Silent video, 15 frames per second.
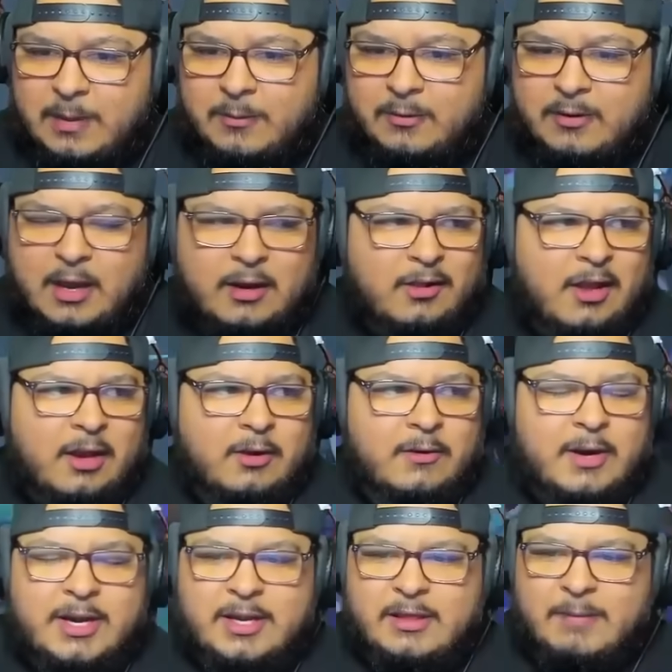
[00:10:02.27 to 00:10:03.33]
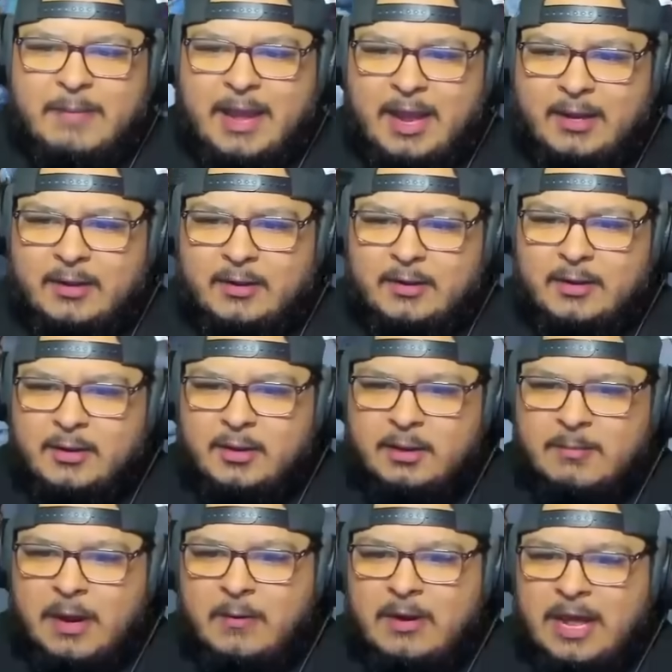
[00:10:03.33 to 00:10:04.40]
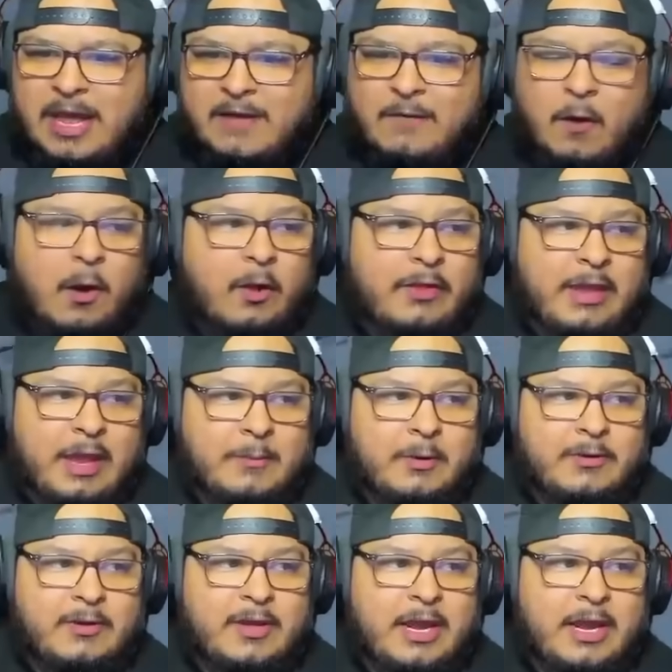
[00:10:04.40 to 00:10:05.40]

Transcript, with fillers: ammo, not a lot already in the bag. You might want to have all the ammo you